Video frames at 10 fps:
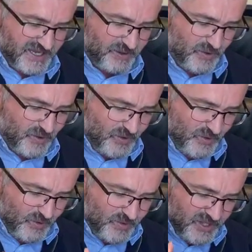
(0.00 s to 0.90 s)

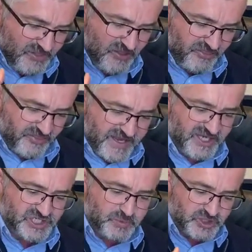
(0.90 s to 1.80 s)
Oh, the
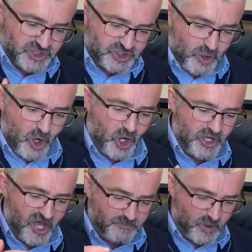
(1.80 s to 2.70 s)
things which God
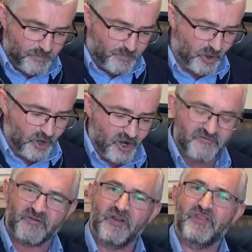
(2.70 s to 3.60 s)
hath
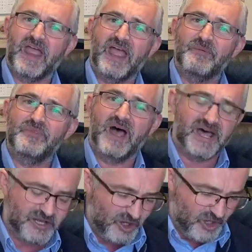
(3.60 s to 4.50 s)
prepared for them
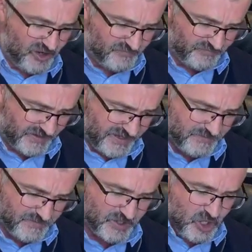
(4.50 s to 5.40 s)
that love
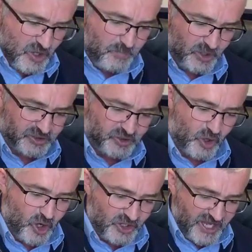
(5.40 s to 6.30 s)
him, but
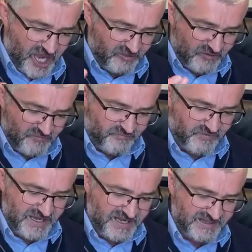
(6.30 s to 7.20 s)
God hath
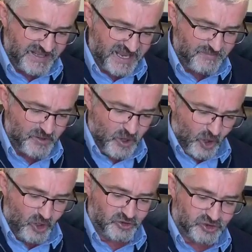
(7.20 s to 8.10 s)
revealed them
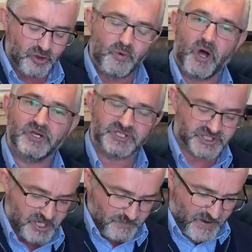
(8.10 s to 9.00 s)
unto
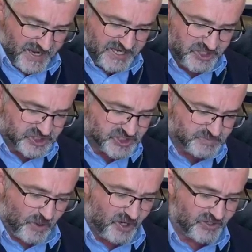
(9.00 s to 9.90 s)
us by his
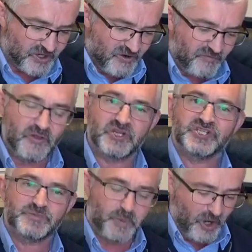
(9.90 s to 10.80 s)
Spirit, for the
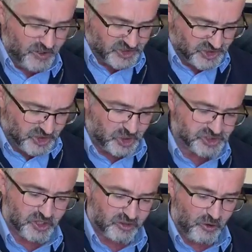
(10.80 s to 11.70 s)
Spirit
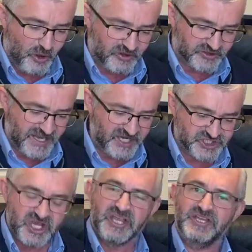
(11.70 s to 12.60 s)
searcheth all things,
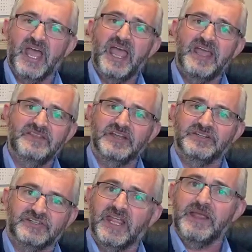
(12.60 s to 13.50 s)
yea, the
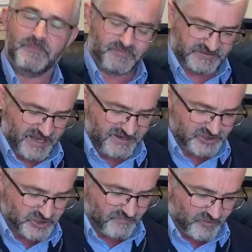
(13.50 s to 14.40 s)
deep
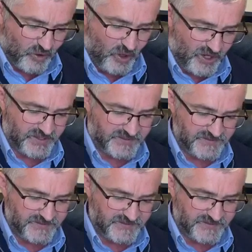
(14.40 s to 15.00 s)
things of God.